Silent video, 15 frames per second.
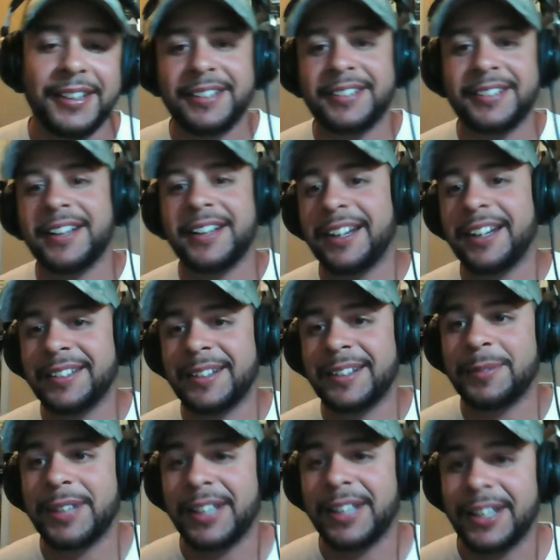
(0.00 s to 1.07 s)
It's kind of
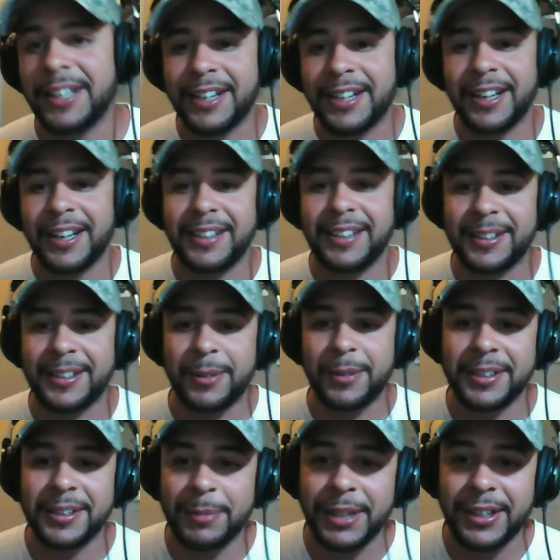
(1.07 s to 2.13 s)
something that you kind of think
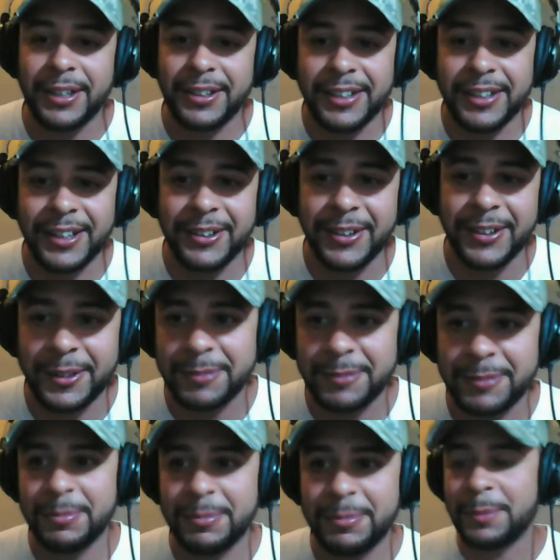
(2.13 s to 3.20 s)
twice about. I don't know.
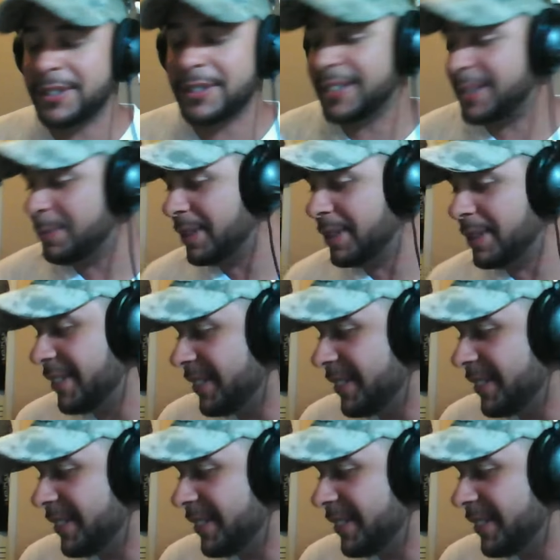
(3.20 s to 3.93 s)
Maybe it's just me.